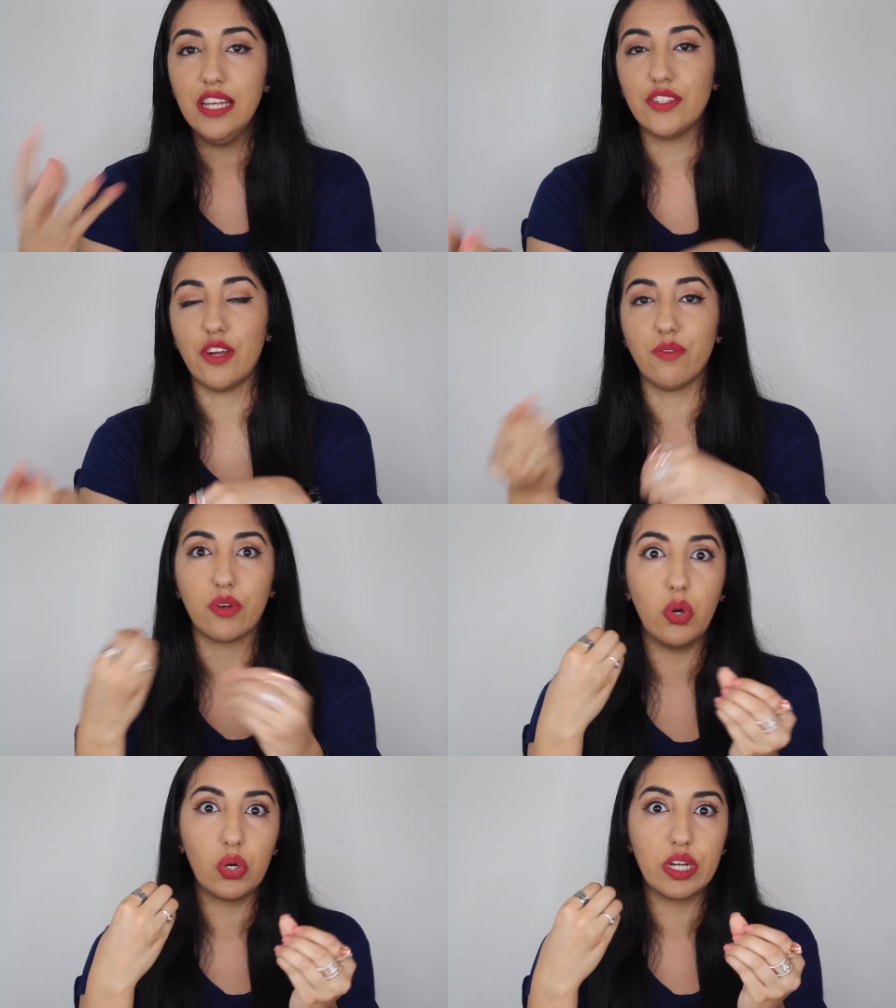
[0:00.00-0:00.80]
start
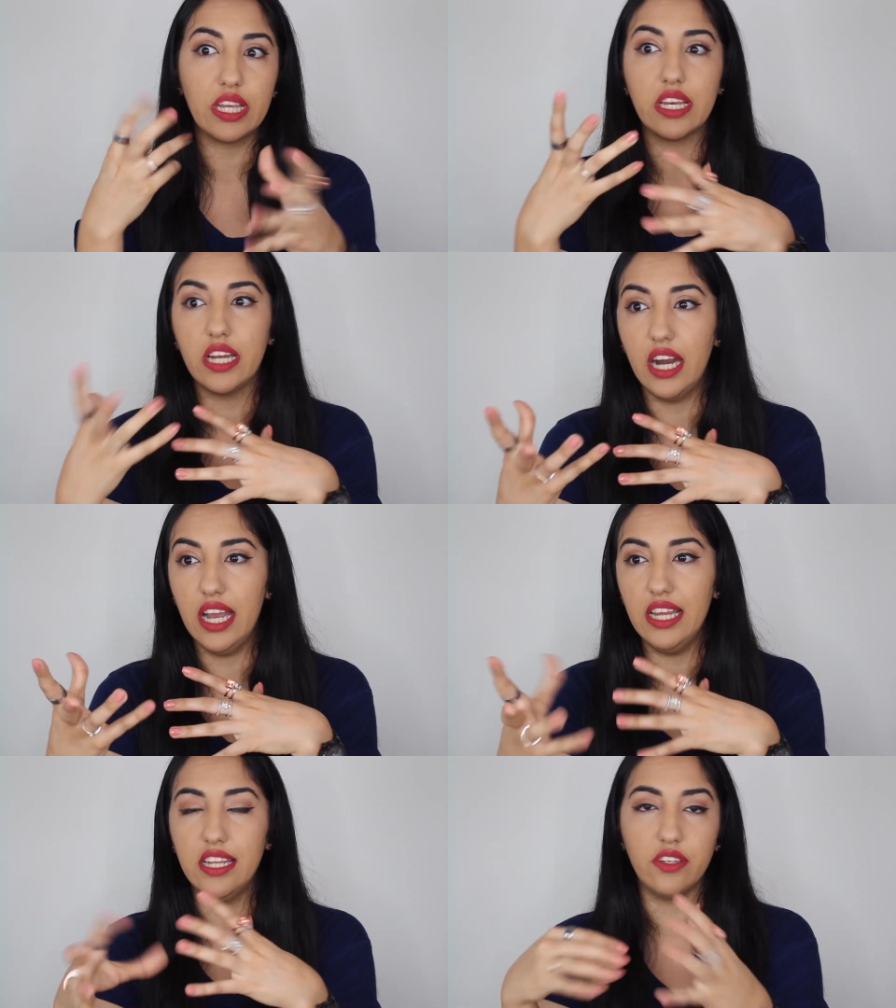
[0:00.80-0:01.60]
recording,
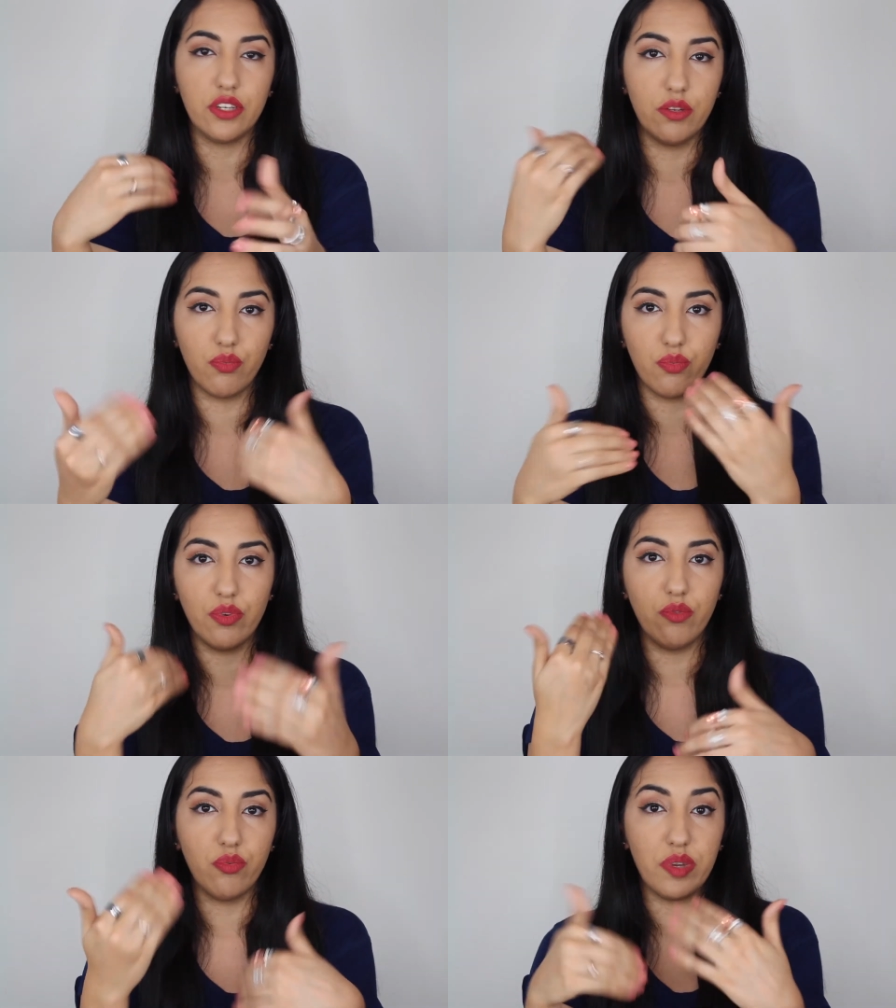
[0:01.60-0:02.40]
cut, and you can
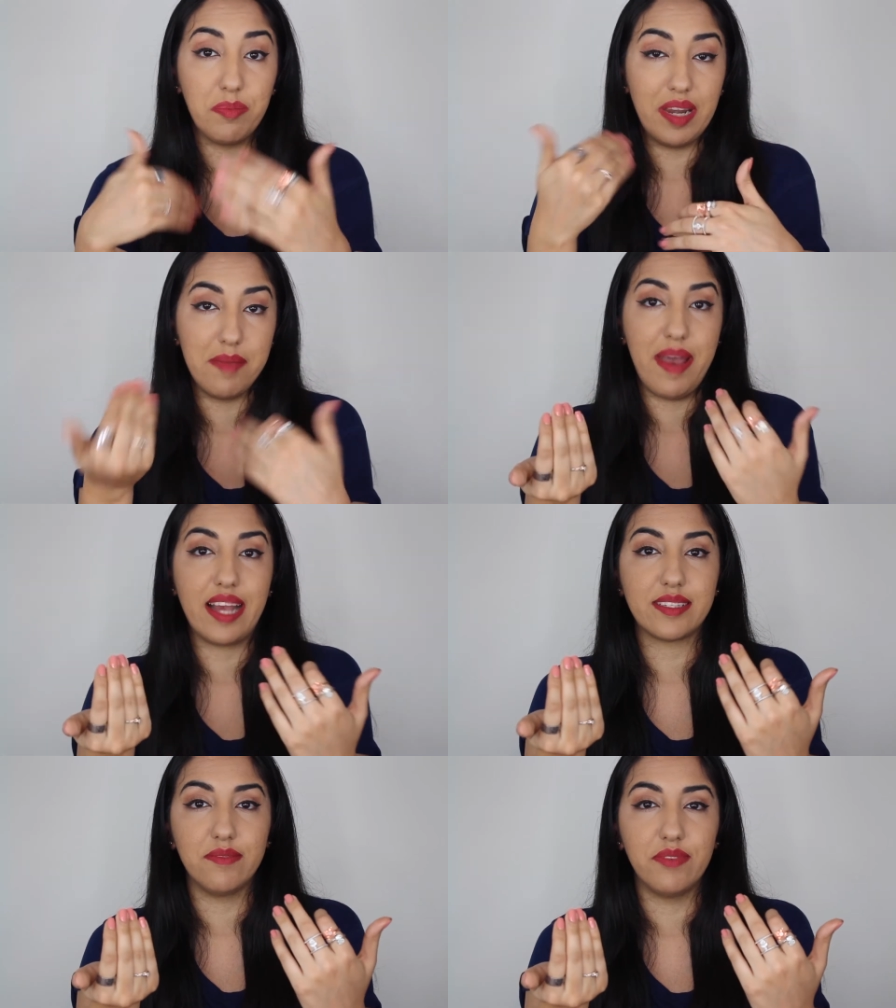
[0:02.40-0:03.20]
replay
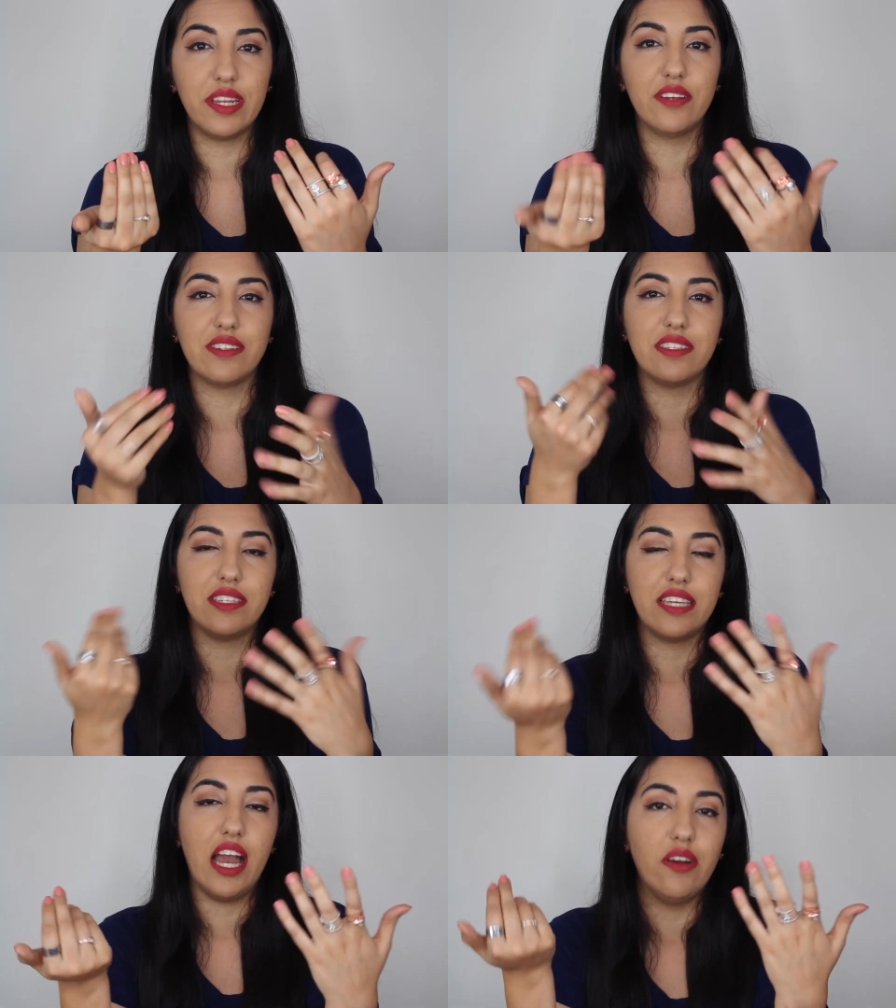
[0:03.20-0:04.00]
back some videos and
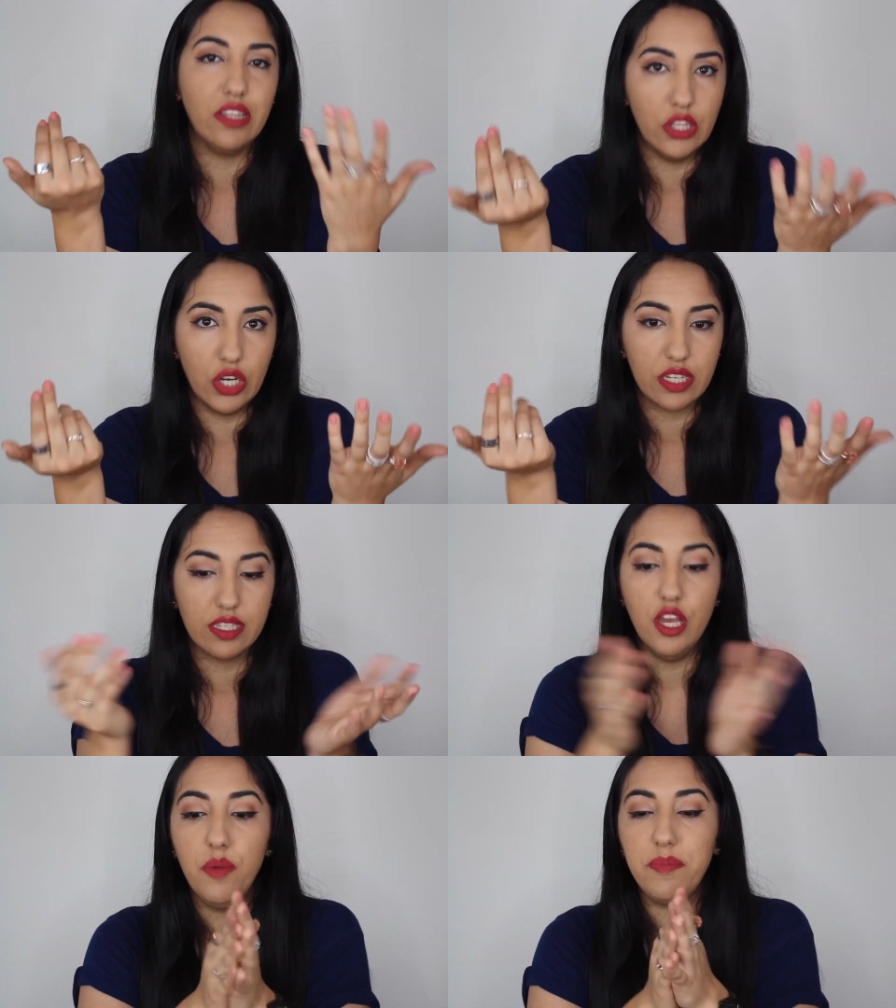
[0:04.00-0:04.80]
see how it looks.